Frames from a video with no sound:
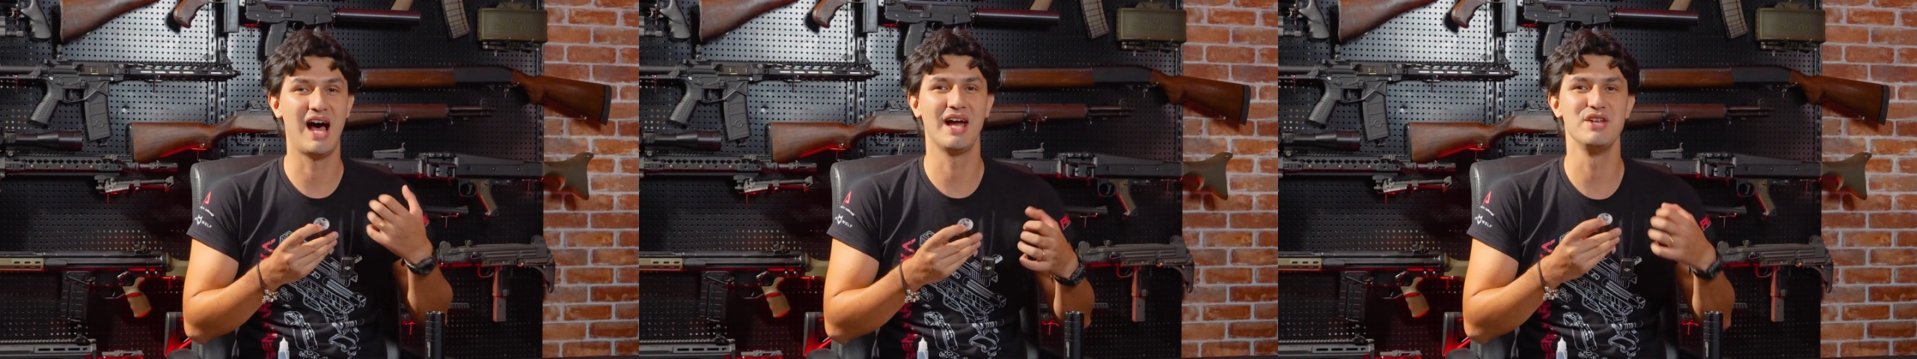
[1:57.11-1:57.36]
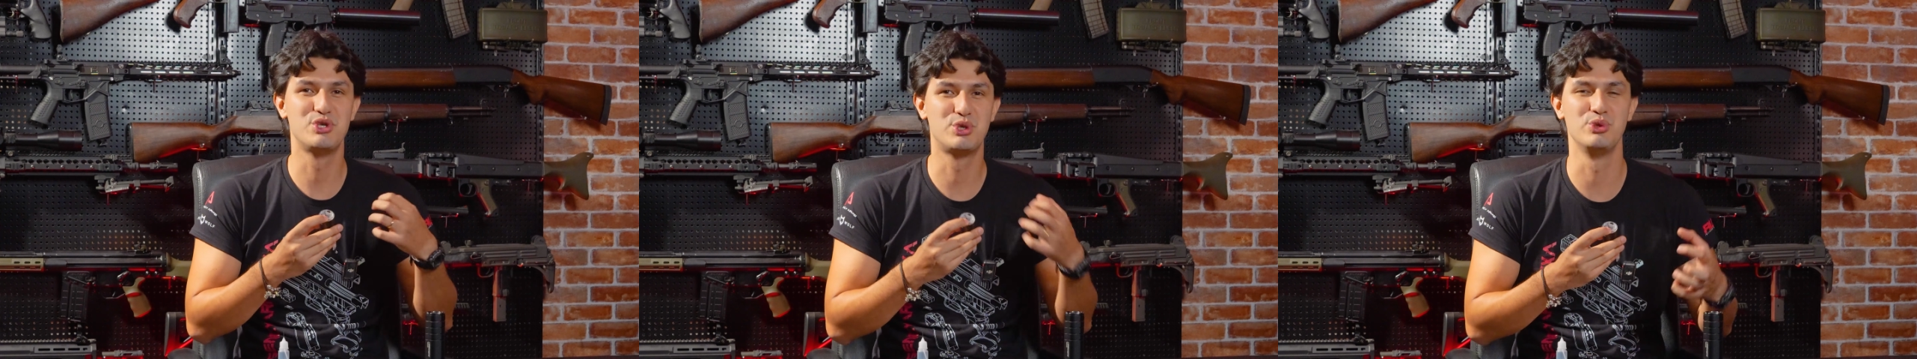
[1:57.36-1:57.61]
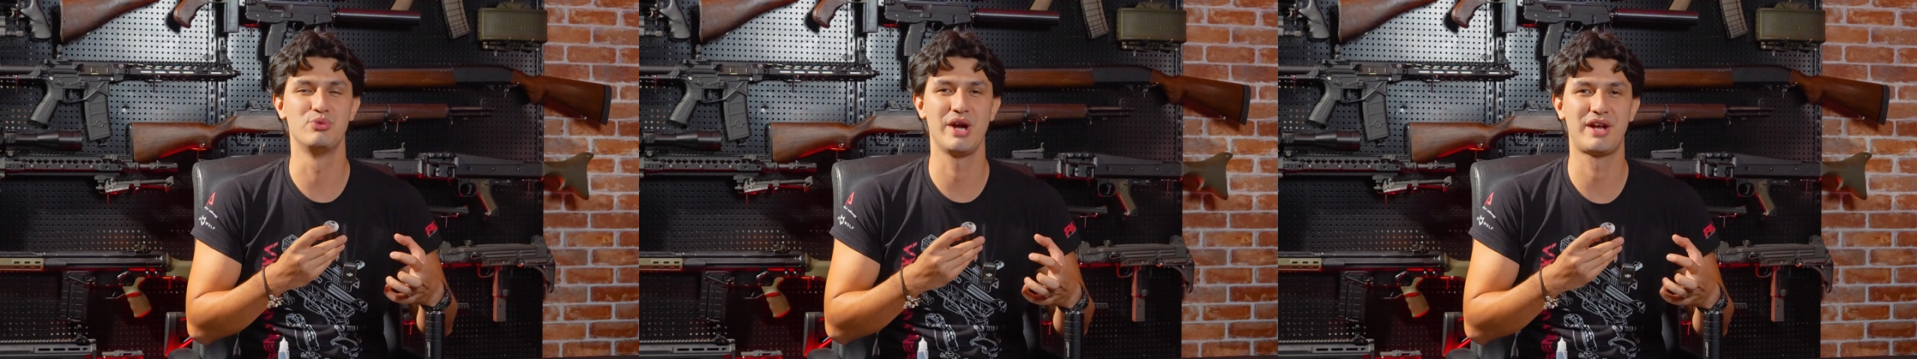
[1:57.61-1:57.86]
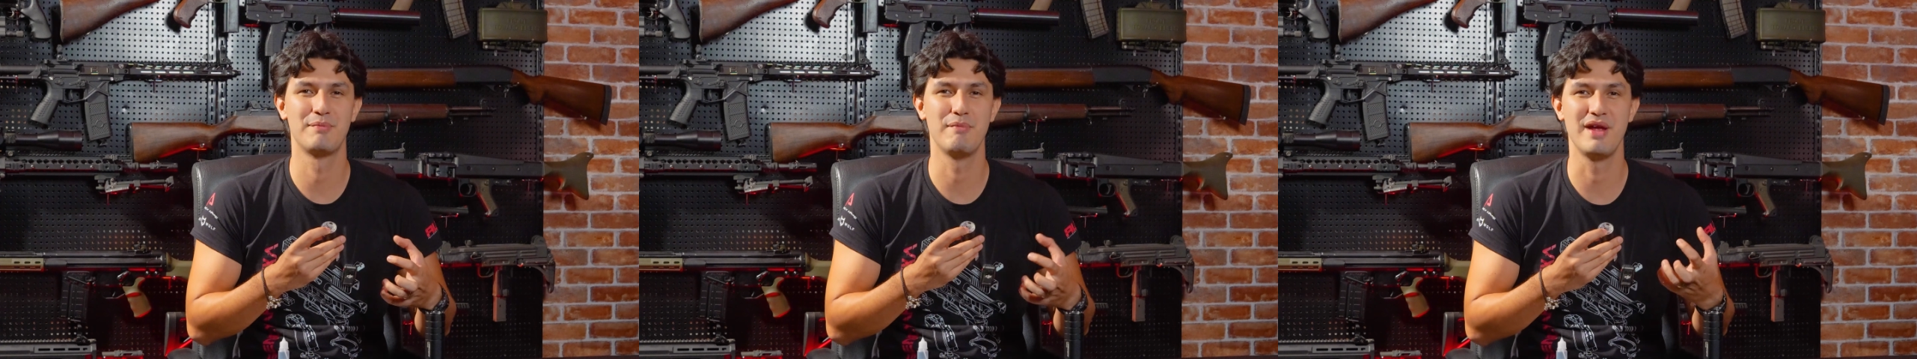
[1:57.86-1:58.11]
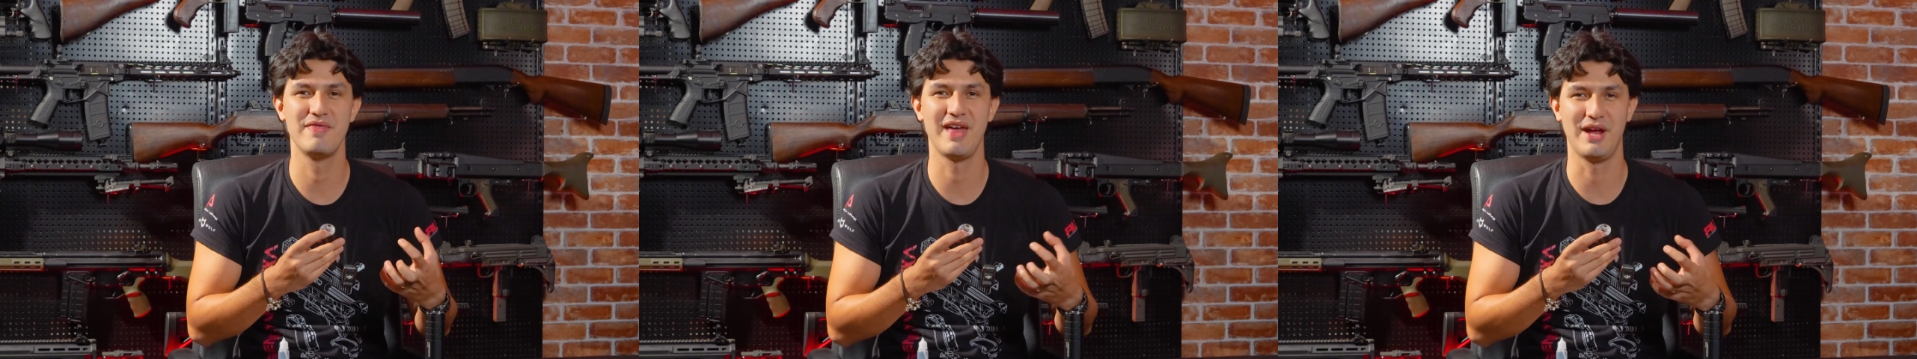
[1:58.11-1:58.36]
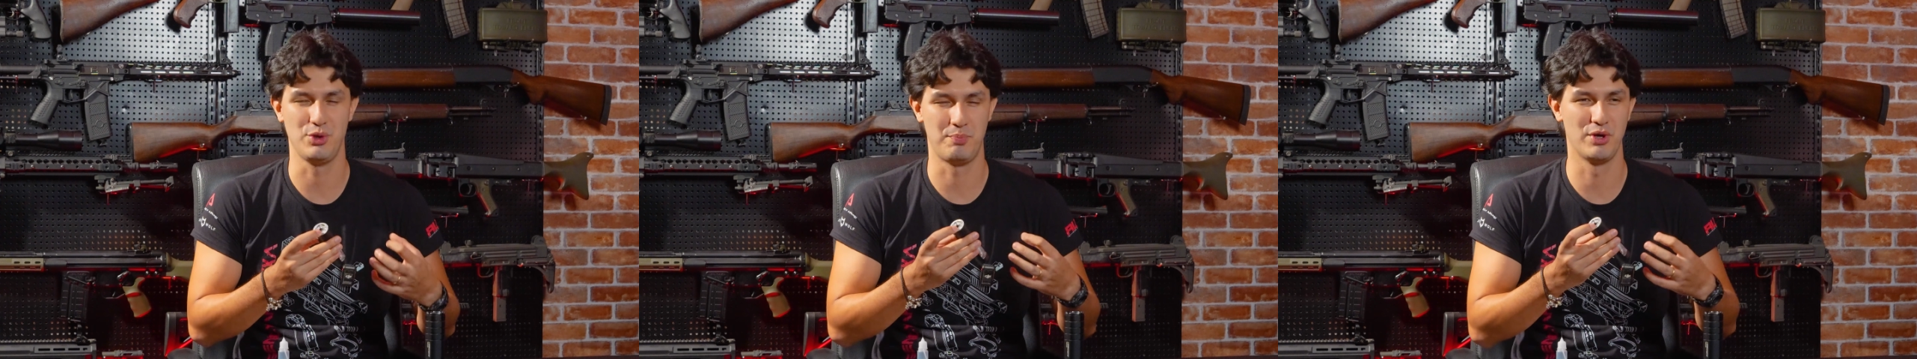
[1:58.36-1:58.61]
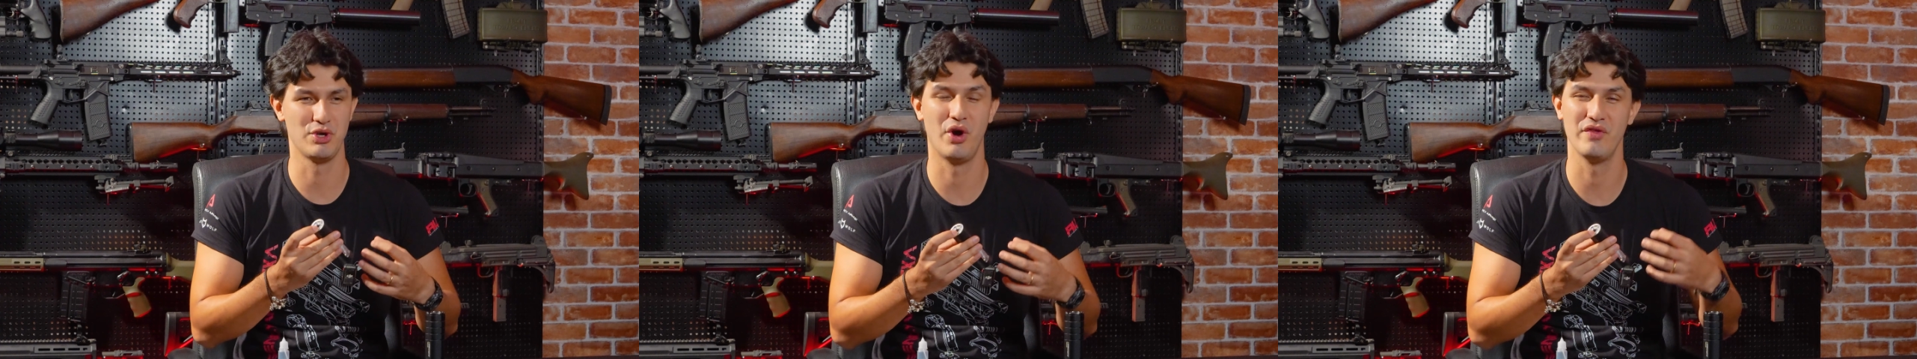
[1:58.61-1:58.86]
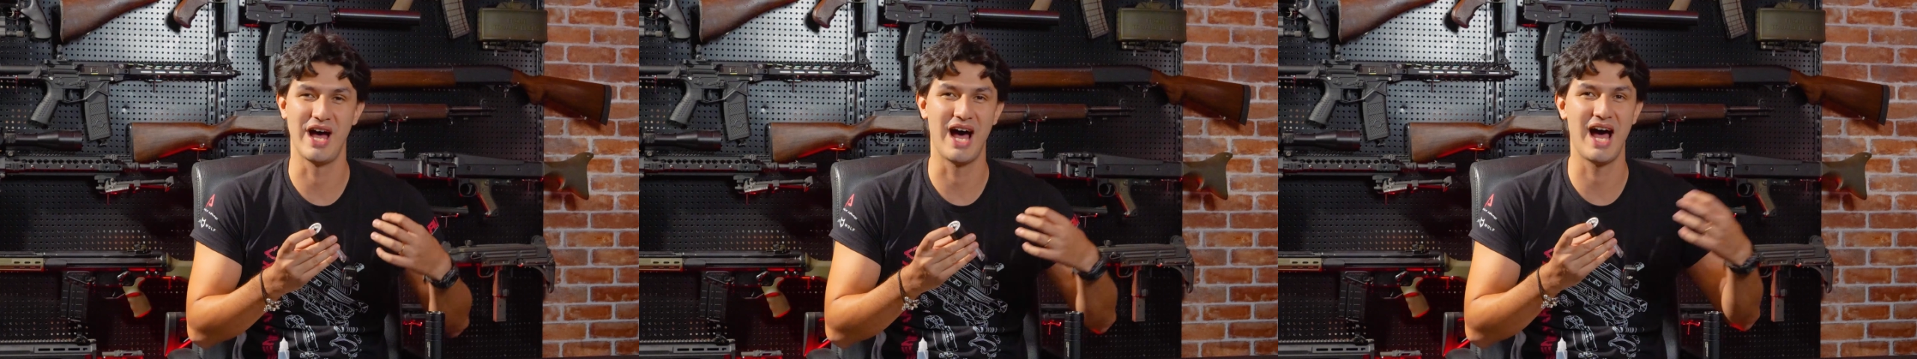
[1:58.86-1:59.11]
I do recommend that you put it on the